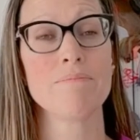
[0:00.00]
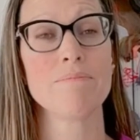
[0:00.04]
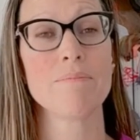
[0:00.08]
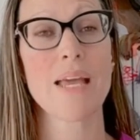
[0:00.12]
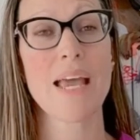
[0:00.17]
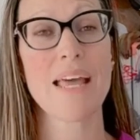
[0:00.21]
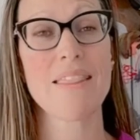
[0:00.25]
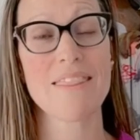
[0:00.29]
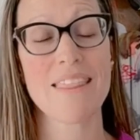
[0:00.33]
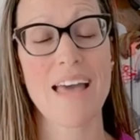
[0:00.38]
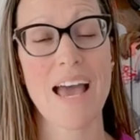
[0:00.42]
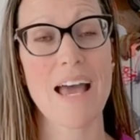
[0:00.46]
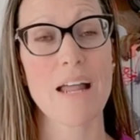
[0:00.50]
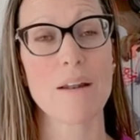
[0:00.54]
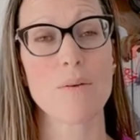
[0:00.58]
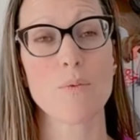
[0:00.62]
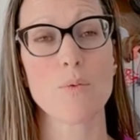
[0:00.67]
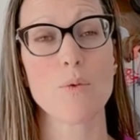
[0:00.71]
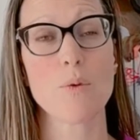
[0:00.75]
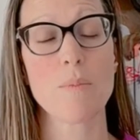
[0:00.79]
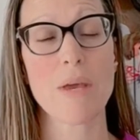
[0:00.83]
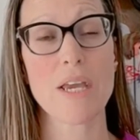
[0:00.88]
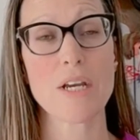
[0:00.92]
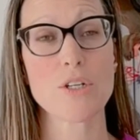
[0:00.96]
And that
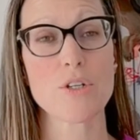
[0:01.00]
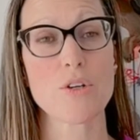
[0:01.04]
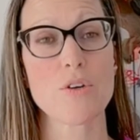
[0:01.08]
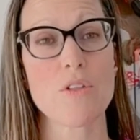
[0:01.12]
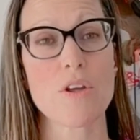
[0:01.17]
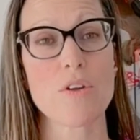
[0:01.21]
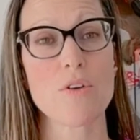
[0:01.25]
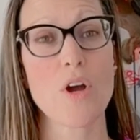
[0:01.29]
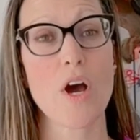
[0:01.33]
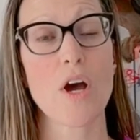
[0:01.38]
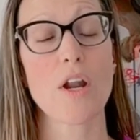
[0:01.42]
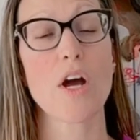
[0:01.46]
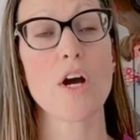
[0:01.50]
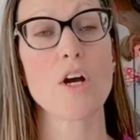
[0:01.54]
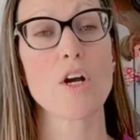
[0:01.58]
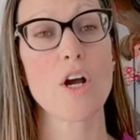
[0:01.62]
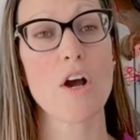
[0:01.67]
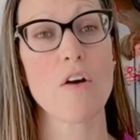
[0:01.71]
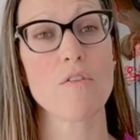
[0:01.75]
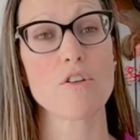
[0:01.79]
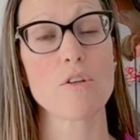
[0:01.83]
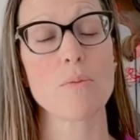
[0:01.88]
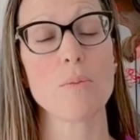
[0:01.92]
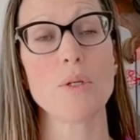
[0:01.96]
will make sure they're not
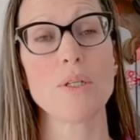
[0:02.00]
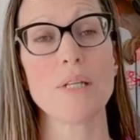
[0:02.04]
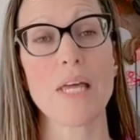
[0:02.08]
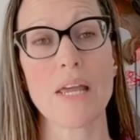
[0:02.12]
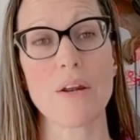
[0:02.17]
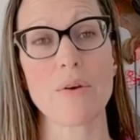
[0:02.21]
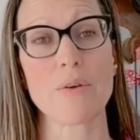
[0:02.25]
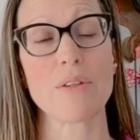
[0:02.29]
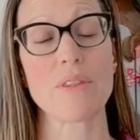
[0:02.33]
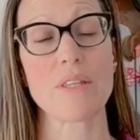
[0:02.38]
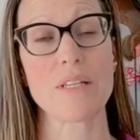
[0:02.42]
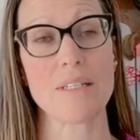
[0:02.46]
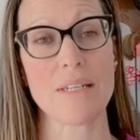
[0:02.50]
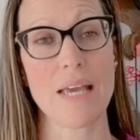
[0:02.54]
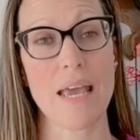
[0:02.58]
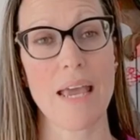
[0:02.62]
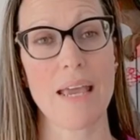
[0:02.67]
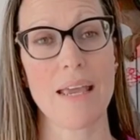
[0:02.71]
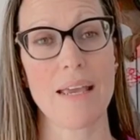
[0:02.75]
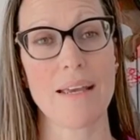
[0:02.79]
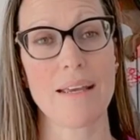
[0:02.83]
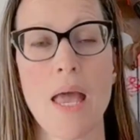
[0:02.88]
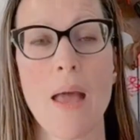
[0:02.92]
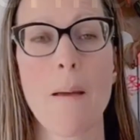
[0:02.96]
uncomfortable later in the day.